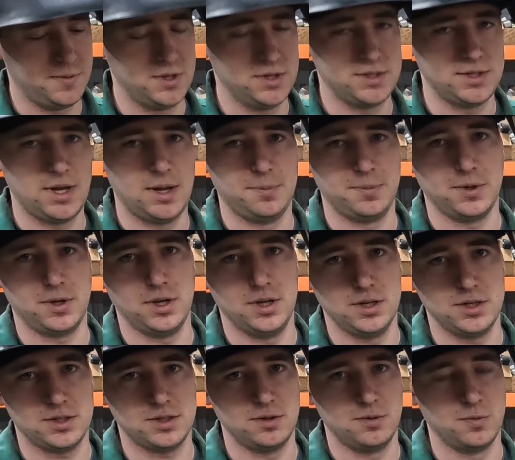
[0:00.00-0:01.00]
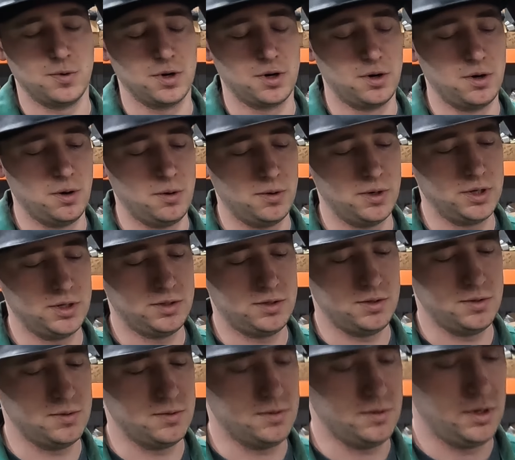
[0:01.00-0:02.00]
This application we're going
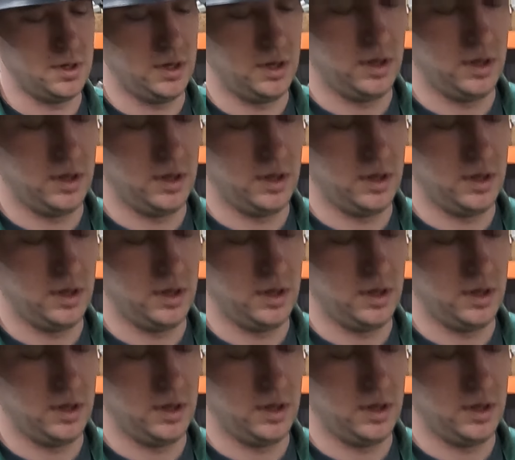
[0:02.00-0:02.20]
to.